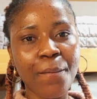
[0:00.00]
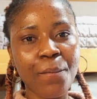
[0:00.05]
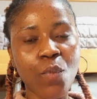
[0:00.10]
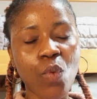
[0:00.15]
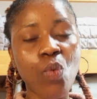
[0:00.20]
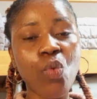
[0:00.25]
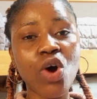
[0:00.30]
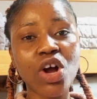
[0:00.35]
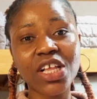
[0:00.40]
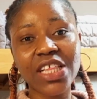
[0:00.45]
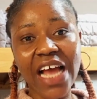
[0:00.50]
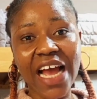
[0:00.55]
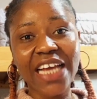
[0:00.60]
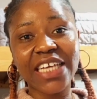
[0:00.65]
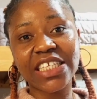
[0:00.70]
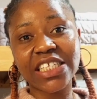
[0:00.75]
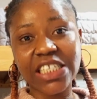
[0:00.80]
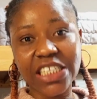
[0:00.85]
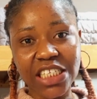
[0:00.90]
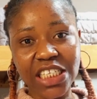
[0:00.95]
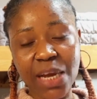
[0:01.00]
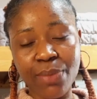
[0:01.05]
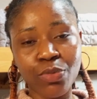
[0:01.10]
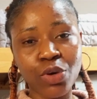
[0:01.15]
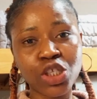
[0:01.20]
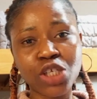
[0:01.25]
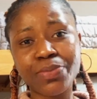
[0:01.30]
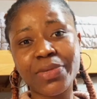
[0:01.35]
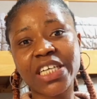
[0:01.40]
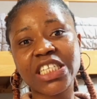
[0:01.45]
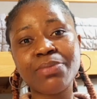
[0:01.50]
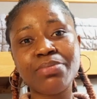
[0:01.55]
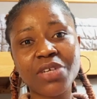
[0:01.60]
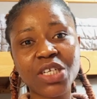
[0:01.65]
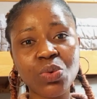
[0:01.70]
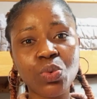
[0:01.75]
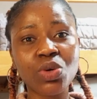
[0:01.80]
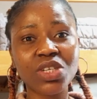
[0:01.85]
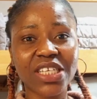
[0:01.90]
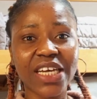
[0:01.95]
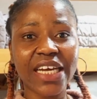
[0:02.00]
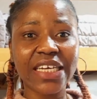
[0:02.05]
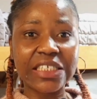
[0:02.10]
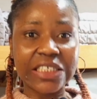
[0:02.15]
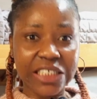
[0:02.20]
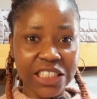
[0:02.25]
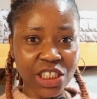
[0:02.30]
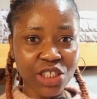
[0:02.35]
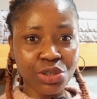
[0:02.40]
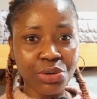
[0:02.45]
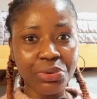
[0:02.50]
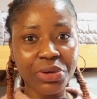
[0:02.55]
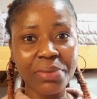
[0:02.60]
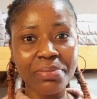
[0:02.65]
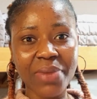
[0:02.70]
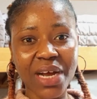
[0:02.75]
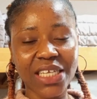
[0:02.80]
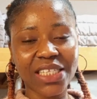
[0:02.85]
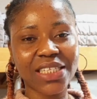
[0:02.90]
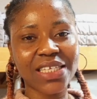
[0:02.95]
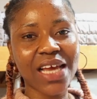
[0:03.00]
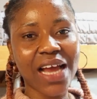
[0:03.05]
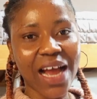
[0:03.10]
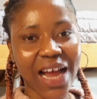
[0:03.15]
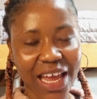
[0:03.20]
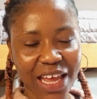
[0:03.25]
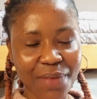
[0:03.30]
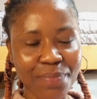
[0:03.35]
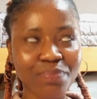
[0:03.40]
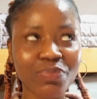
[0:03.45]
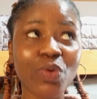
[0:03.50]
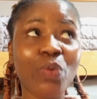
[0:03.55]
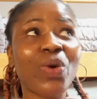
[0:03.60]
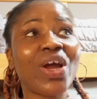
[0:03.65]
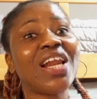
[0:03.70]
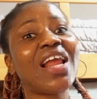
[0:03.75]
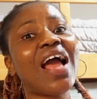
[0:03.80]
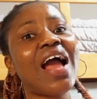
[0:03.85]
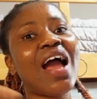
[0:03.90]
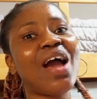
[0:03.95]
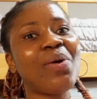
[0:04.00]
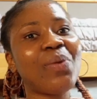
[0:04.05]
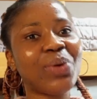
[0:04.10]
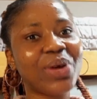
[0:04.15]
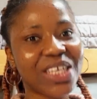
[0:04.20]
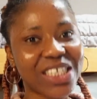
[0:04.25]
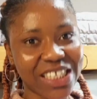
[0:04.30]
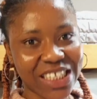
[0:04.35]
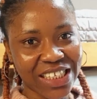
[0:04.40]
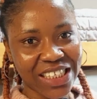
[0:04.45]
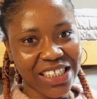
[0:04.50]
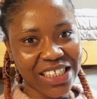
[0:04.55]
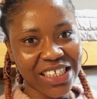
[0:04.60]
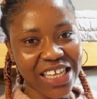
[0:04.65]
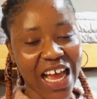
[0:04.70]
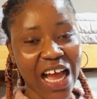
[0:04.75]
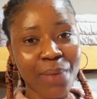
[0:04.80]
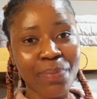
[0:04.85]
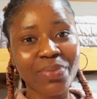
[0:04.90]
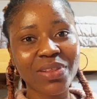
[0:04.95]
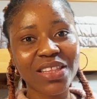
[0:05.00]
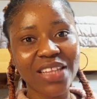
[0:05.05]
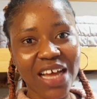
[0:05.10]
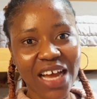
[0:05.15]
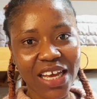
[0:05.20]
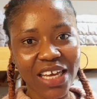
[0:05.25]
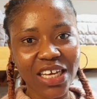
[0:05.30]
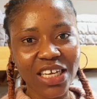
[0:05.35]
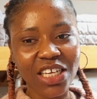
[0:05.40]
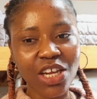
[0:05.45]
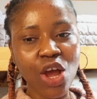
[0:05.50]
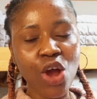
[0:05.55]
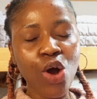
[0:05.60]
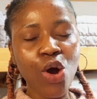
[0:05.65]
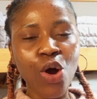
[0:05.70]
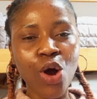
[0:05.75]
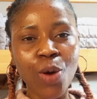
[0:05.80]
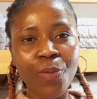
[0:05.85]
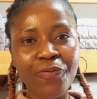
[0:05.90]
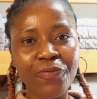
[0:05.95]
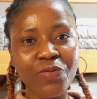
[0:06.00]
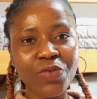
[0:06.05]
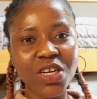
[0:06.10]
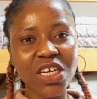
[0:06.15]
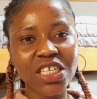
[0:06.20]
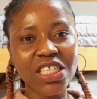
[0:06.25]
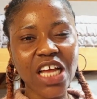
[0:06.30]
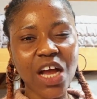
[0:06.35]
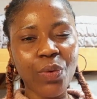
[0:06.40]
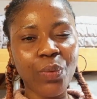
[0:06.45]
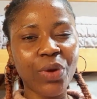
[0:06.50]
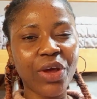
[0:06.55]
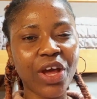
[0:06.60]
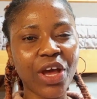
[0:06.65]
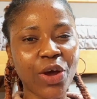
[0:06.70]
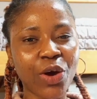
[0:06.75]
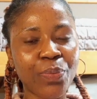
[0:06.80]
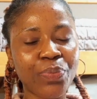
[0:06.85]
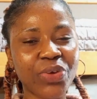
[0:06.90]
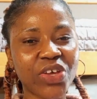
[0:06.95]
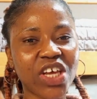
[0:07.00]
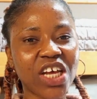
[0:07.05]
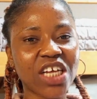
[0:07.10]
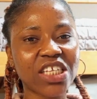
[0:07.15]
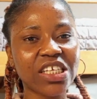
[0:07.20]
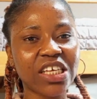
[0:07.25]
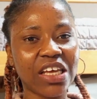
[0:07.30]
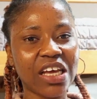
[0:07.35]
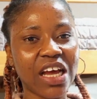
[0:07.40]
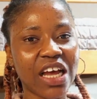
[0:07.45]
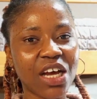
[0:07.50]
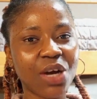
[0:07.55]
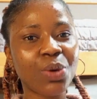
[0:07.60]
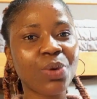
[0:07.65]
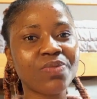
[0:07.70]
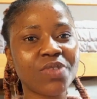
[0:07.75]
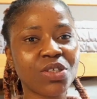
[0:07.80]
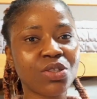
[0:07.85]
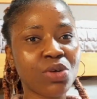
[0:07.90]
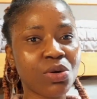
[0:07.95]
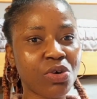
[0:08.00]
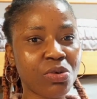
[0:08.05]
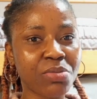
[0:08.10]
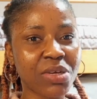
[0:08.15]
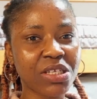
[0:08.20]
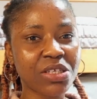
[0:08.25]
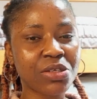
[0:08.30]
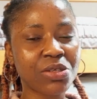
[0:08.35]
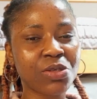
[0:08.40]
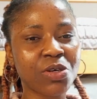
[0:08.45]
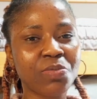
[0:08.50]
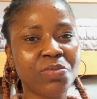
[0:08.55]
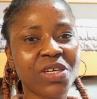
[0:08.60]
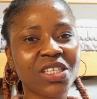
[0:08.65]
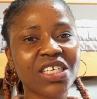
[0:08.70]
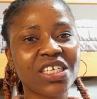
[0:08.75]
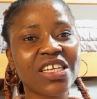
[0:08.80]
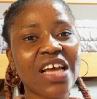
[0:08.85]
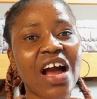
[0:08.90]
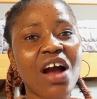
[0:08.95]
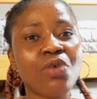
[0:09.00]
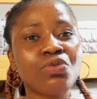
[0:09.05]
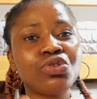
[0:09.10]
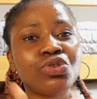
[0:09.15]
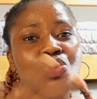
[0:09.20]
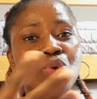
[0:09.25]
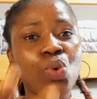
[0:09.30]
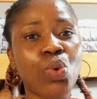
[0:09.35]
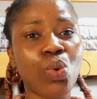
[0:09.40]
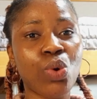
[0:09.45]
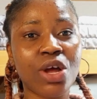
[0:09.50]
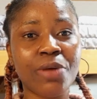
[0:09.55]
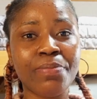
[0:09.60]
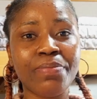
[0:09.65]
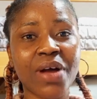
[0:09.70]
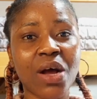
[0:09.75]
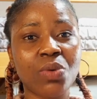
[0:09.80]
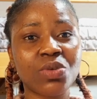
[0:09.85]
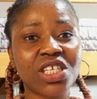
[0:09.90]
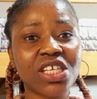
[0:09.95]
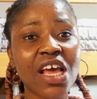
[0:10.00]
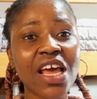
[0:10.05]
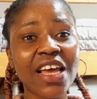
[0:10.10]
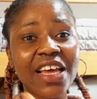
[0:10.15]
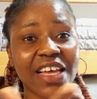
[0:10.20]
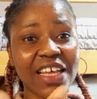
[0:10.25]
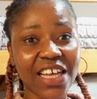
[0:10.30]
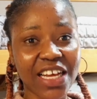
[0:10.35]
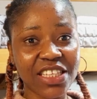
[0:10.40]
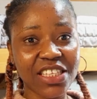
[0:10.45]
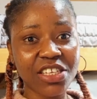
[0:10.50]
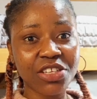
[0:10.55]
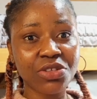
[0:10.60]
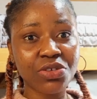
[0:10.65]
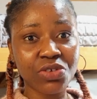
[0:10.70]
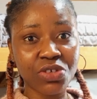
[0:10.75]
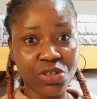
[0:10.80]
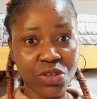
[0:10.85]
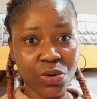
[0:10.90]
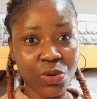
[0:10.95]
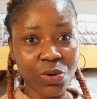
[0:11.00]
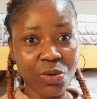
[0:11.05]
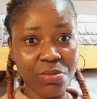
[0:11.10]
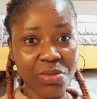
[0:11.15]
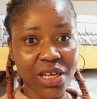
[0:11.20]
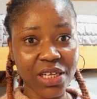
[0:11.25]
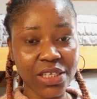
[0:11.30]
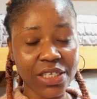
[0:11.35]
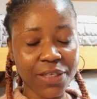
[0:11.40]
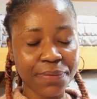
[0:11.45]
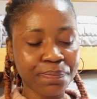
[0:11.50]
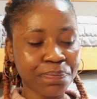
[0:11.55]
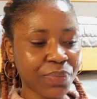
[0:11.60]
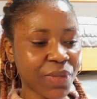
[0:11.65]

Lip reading: what I did. I'm going to be explaining what I did during my time while I was applying. Hopefully that will help you get a hang of the documents to submit and how to go about getting those documents.